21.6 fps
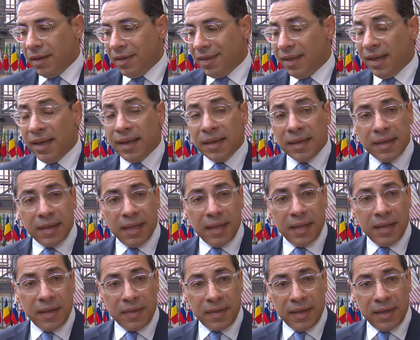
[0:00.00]
thank
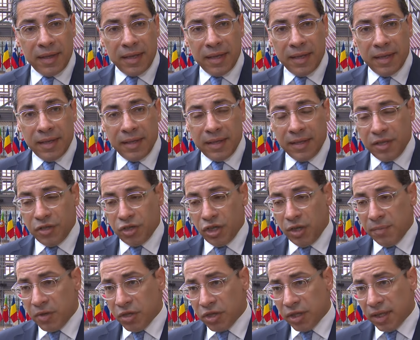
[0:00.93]
the
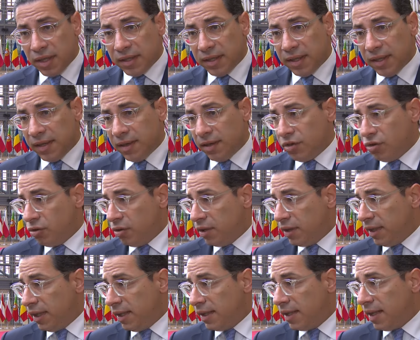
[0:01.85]
Egyptian and the
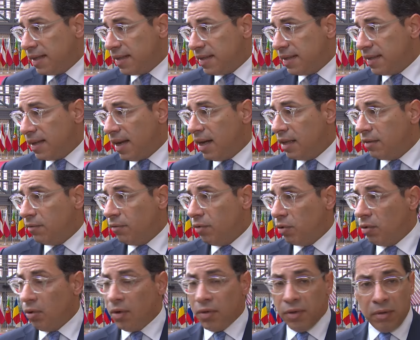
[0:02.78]
Jordanian side
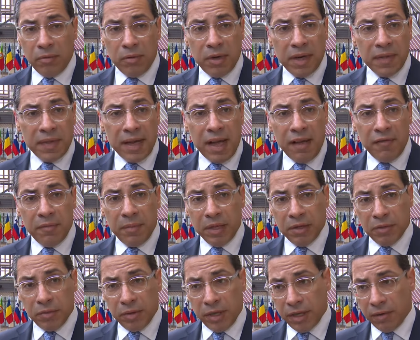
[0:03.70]
for all the work they have
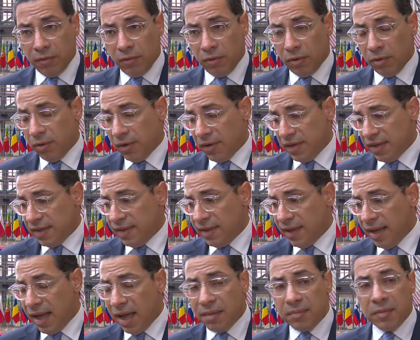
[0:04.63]
been doing for all this
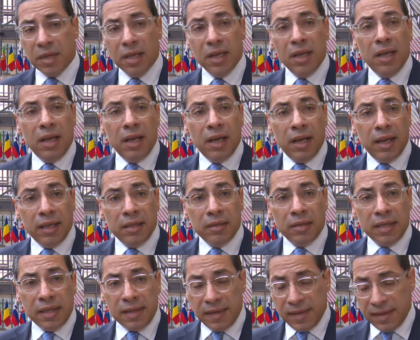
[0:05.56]
time,
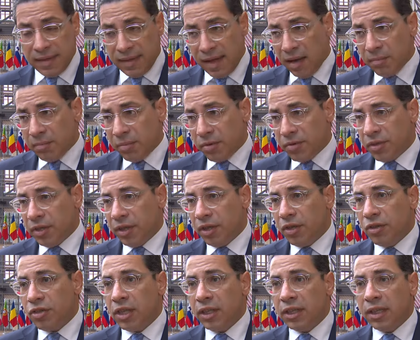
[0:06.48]
and the Cyprus
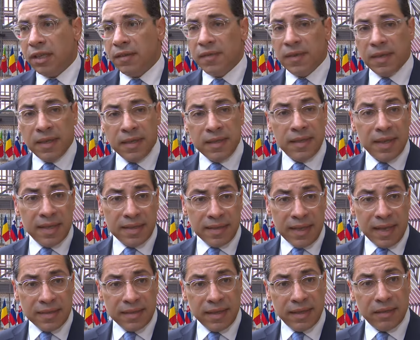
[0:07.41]
initiative is, as
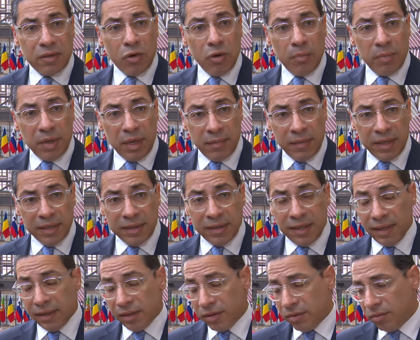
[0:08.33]
I said,
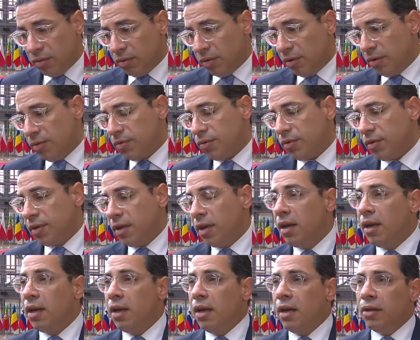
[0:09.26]
complementary
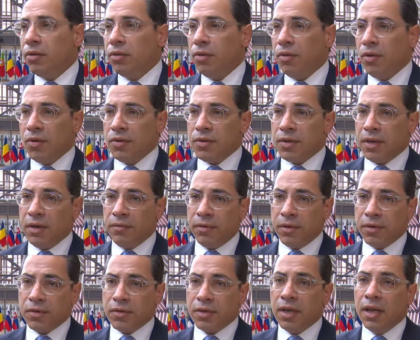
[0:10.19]
to those
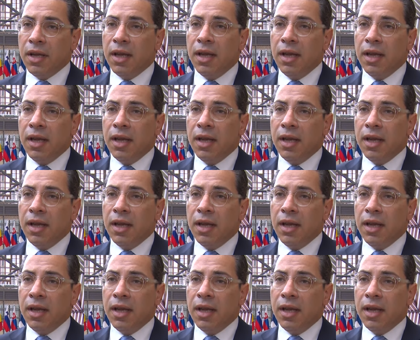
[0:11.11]
efforts.